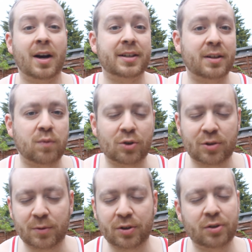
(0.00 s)
I did watch
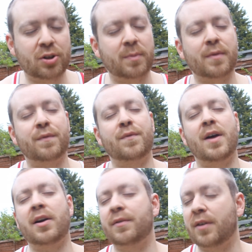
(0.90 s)
him on YouTube, a
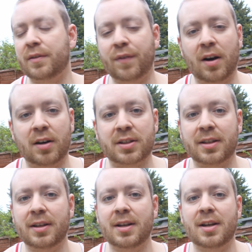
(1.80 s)
very, very
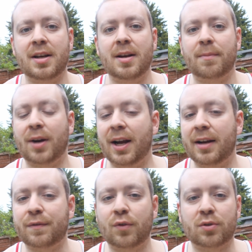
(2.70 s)
fast
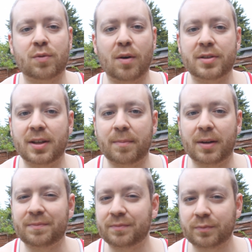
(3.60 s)
player for Swansea,
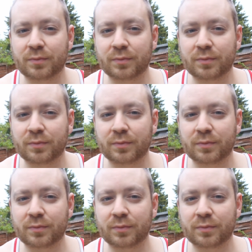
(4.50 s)
but